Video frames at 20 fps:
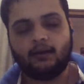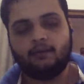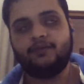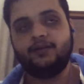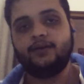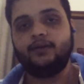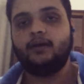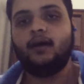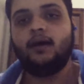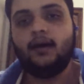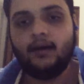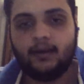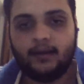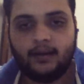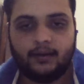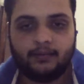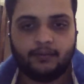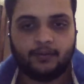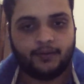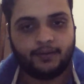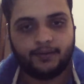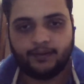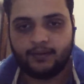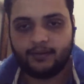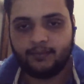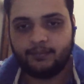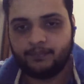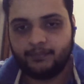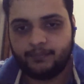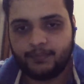We
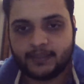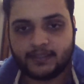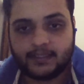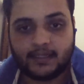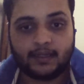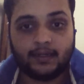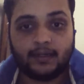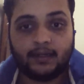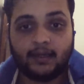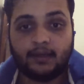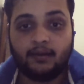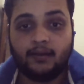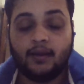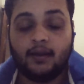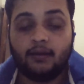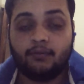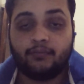basically,